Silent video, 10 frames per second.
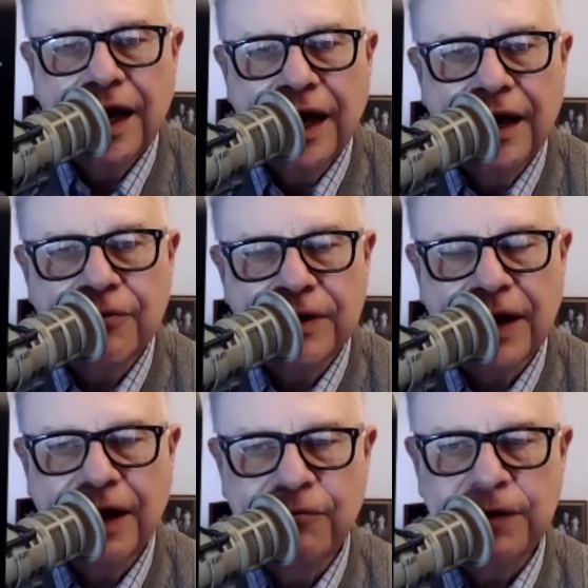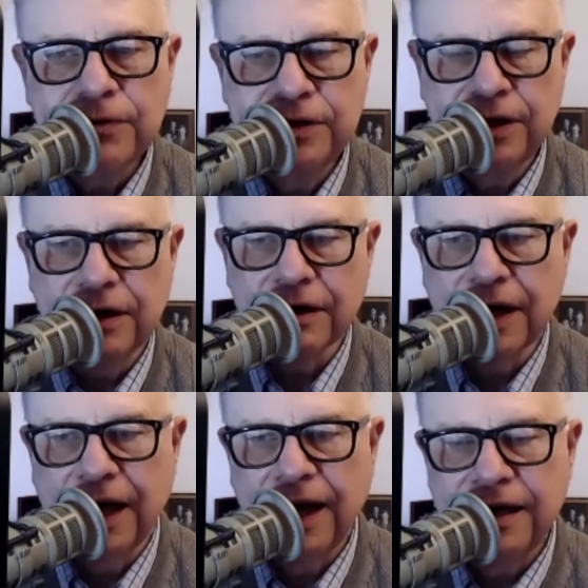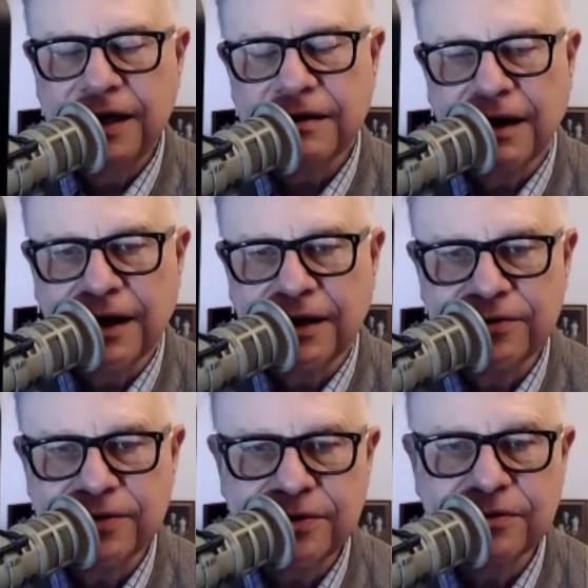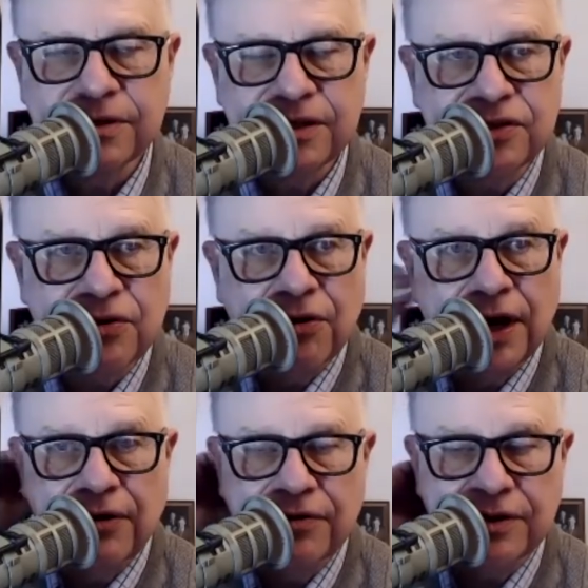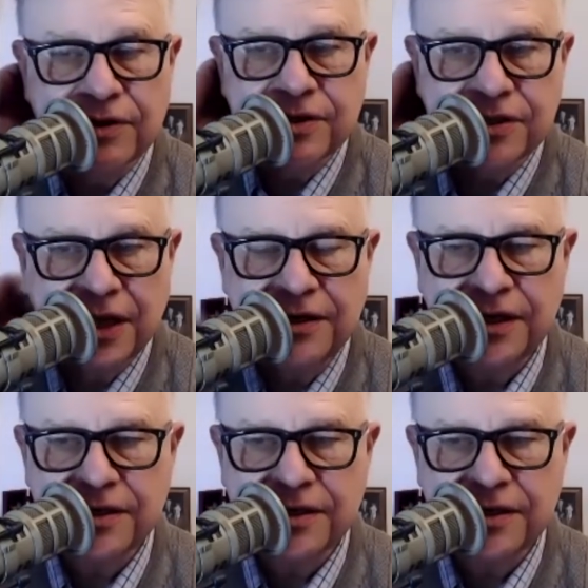When we were young, Annie and I used to enjoy on Sundays